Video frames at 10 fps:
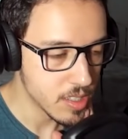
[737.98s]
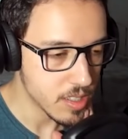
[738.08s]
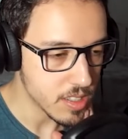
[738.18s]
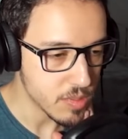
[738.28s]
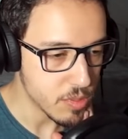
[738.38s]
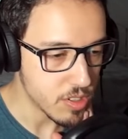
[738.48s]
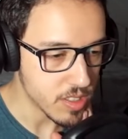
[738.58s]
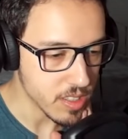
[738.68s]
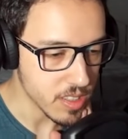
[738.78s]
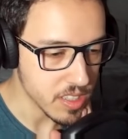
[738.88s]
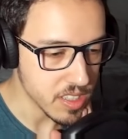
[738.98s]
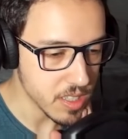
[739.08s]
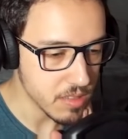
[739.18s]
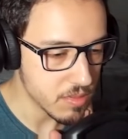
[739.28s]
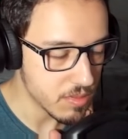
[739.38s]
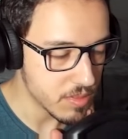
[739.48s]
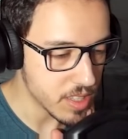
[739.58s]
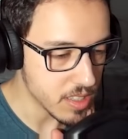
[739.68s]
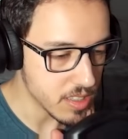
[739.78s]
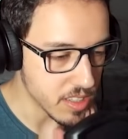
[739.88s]
It's morning, let's see if
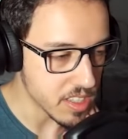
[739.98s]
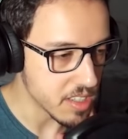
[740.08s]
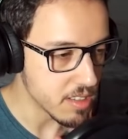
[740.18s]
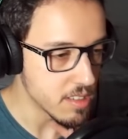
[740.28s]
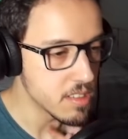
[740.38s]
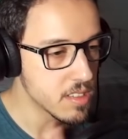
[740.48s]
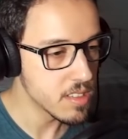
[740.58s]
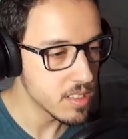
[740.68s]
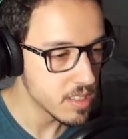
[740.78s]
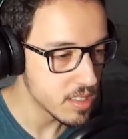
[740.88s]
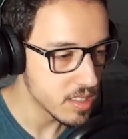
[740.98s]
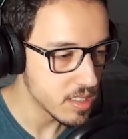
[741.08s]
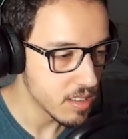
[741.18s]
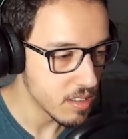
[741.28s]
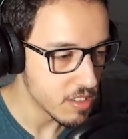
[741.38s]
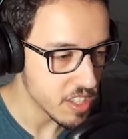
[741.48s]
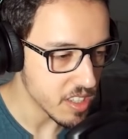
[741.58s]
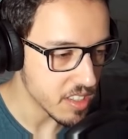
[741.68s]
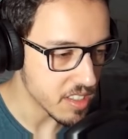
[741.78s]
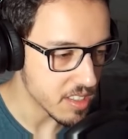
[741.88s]
Natalie is here.
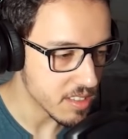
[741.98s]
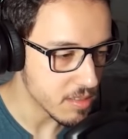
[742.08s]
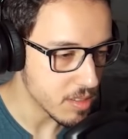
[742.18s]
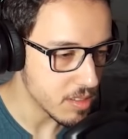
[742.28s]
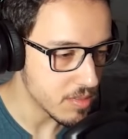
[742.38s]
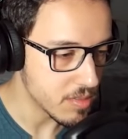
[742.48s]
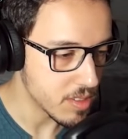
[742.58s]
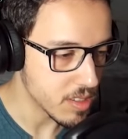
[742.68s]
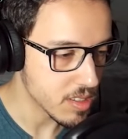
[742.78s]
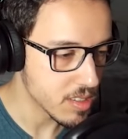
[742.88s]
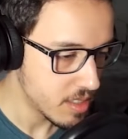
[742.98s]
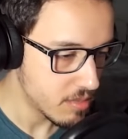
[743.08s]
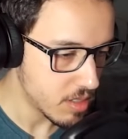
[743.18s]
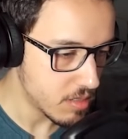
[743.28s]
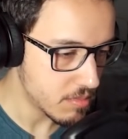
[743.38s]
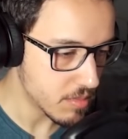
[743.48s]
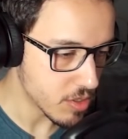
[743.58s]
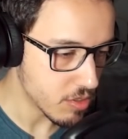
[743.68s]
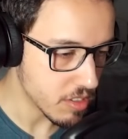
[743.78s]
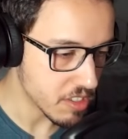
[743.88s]
She isn't, well fuck. Well,
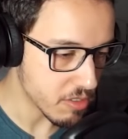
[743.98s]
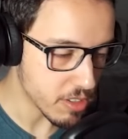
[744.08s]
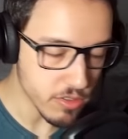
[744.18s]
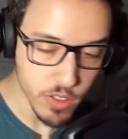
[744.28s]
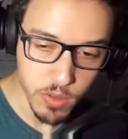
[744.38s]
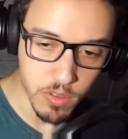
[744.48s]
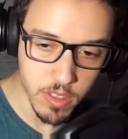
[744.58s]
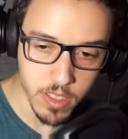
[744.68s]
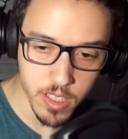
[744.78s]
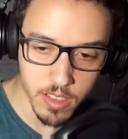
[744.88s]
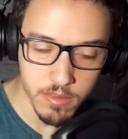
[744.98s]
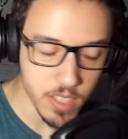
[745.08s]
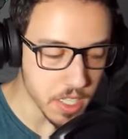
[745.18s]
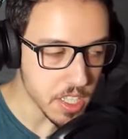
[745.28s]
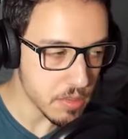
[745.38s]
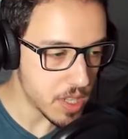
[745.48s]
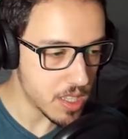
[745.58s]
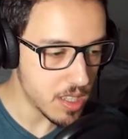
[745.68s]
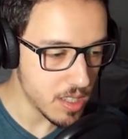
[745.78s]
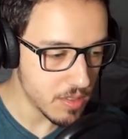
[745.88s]
going straight to school again, this is my
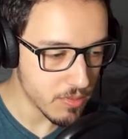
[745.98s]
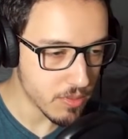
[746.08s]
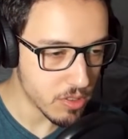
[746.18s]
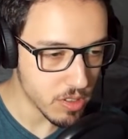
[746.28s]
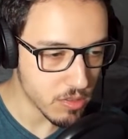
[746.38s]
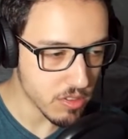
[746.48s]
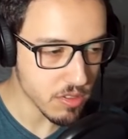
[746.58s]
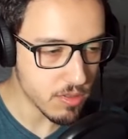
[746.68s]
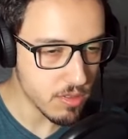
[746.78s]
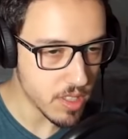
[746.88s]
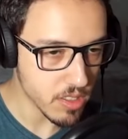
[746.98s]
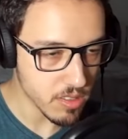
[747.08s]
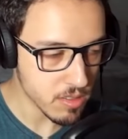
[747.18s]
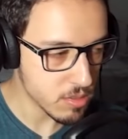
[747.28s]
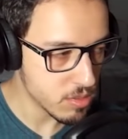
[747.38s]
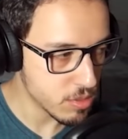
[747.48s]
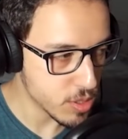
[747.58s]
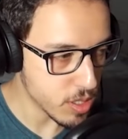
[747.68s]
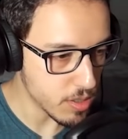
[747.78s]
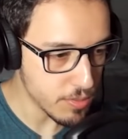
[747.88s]
life, going to school and
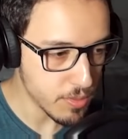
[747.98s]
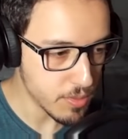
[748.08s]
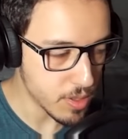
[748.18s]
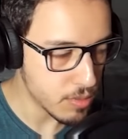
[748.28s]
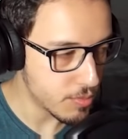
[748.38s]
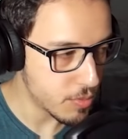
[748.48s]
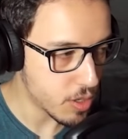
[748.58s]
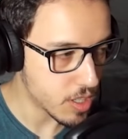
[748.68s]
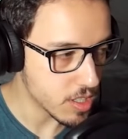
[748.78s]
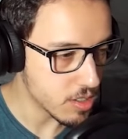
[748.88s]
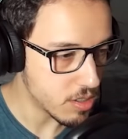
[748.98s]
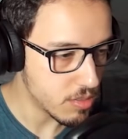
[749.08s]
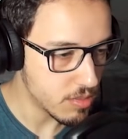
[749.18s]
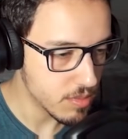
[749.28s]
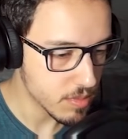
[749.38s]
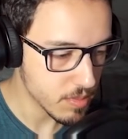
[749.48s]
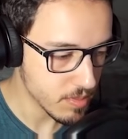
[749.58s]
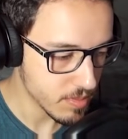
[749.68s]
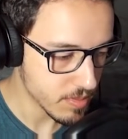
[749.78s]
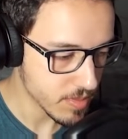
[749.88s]
stuff, I don't fucking know.
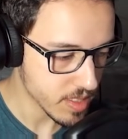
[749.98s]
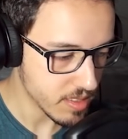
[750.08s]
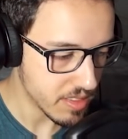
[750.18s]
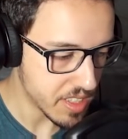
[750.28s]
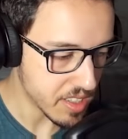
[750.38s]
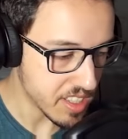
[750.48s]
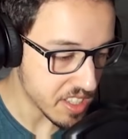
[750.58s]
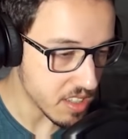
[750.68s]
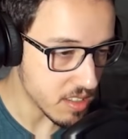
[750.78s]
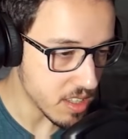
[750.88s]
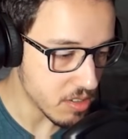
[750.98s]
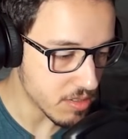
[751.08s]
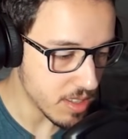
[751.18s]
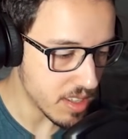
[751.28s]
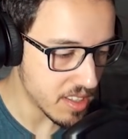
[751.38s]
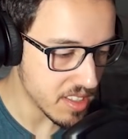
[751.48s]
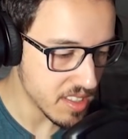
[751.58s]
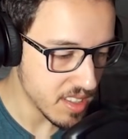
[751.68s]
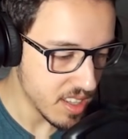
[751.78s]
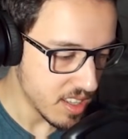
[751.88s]
Sit still now, class.
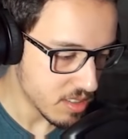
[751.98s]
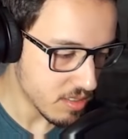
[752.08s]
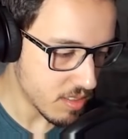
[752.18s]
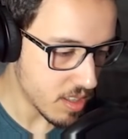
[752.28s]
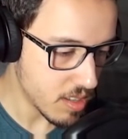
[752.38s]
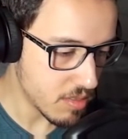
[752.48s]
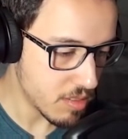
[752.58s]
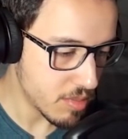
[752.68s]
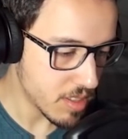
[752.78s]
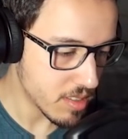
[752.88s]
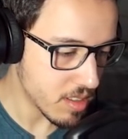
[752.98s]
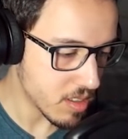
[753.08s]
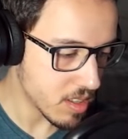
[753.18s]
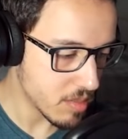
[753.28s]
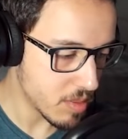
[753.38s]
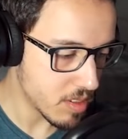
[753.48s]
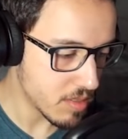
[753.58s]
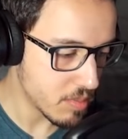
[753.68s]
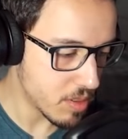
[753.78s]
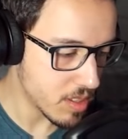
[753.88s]
Today we'll be talking
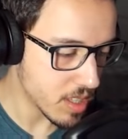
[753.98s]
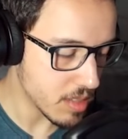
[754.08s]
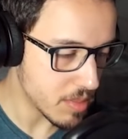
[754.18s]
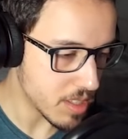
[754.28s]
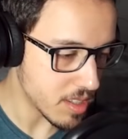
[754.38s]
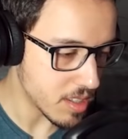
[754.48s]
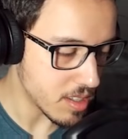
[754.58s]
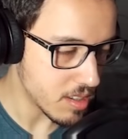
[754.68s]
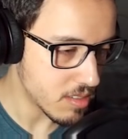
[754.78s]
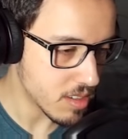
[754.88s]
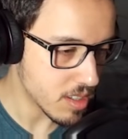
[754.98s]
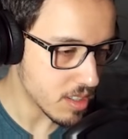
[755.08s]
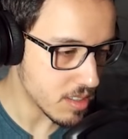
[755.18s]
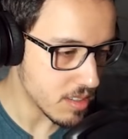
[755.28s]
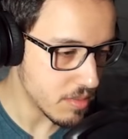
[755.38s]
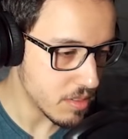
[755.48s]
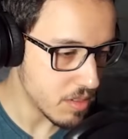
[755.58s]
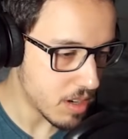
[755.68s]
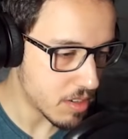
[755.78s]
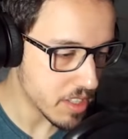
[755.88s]
about polygamy. Okay, a few
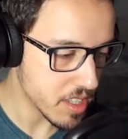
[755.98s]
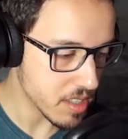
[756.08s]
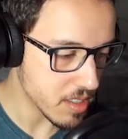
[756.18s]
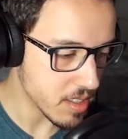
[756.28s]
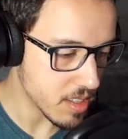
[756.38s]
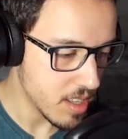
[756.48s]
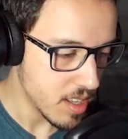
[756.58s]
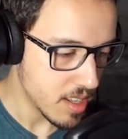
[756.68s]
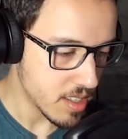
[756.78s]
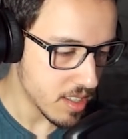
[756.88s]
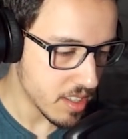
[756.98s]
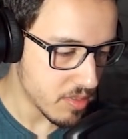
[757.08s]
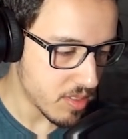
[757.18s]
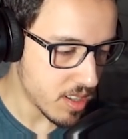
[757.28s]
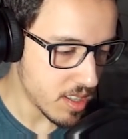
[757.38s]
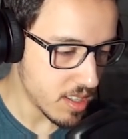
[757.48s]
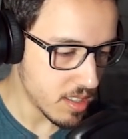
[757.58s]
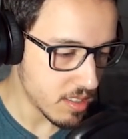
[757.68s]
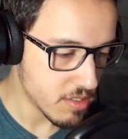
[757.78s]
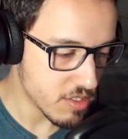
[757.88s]
hours later. That's why
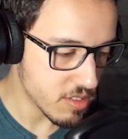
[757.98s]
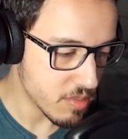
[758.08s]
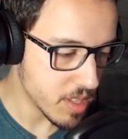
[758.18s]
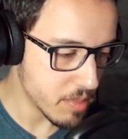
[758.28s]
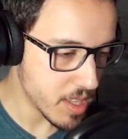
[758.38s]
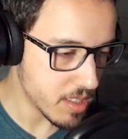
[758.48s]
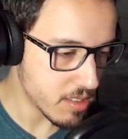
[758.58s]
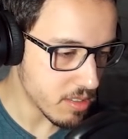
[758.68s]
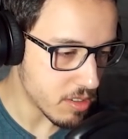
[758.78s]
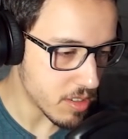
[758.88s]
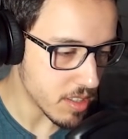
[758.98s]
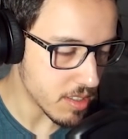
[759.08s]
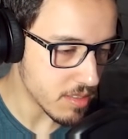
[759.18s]
it should be mandatory.